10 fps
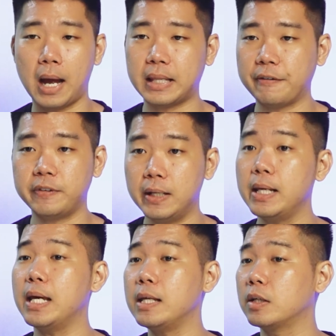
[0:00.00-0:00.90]
are
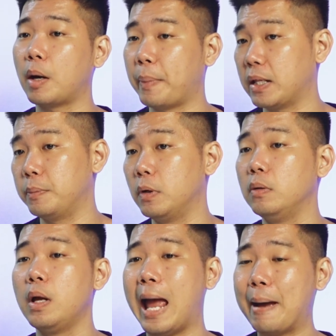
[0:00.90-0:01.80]
definitely
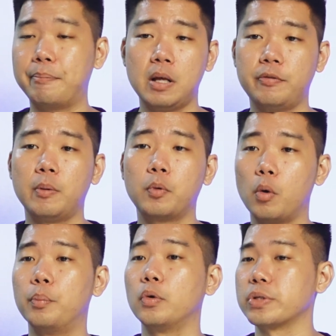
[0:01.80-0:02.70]
incompatible app platform
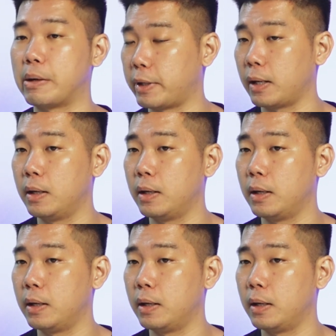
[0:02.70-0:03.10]
combos out there.